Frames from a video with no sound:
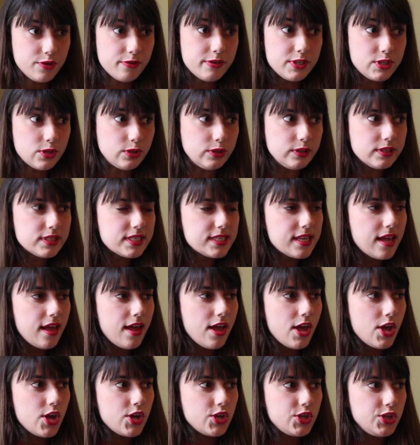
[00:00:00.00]
of your results,
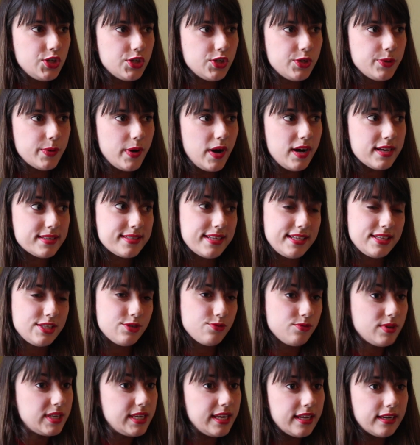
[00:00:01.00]
you are
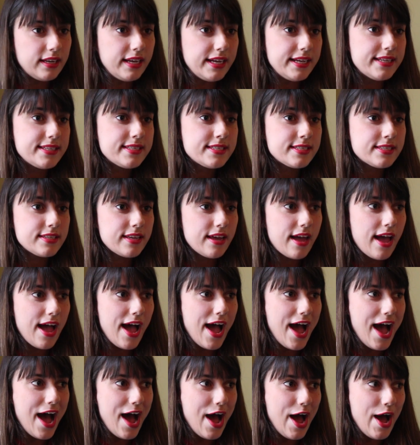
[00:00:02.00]
sent a reading list.
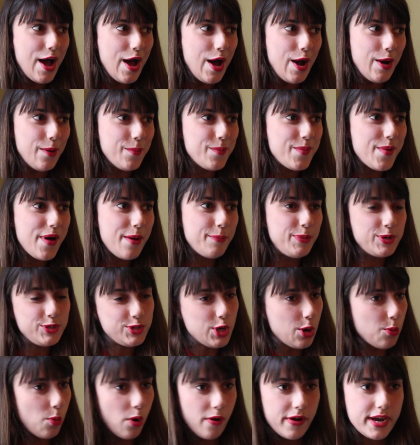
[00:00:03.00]
But
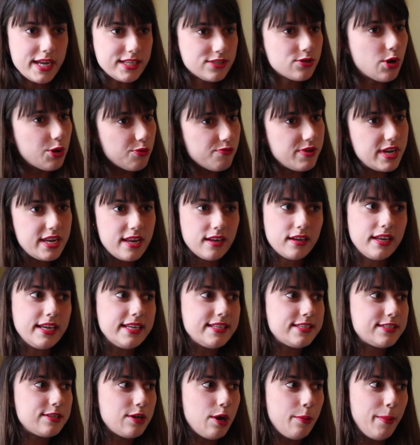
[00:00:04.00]
don't worry, it's not a reading
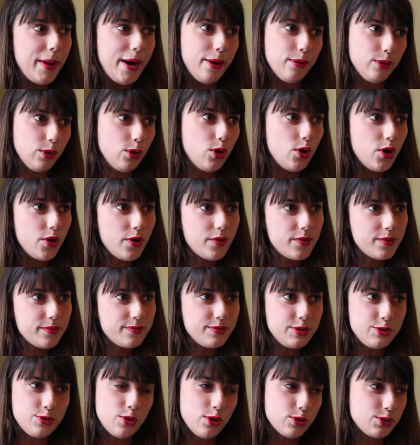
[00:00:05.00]
list about law.
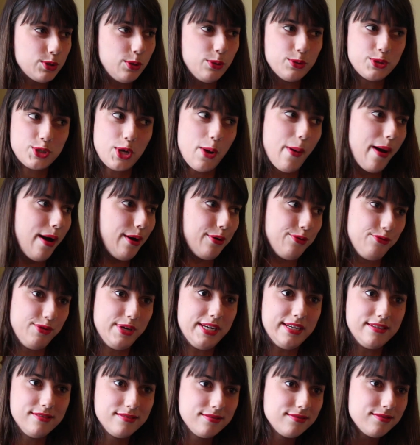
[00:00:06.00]
You're not told to go out and
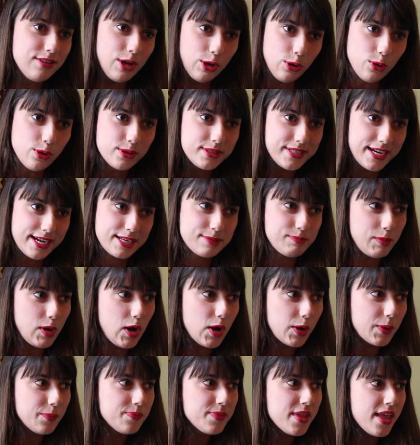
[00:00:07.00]
read a law
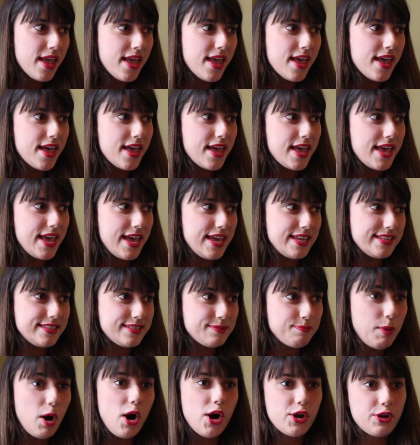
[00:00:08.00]
textbook.
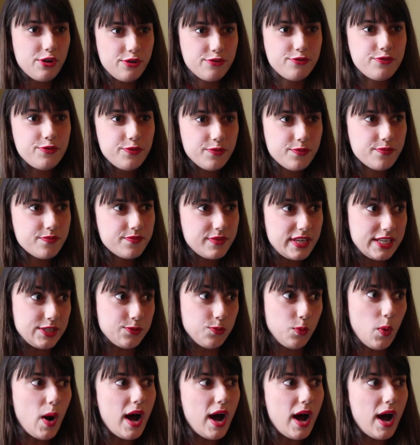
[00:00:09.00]
It's part of this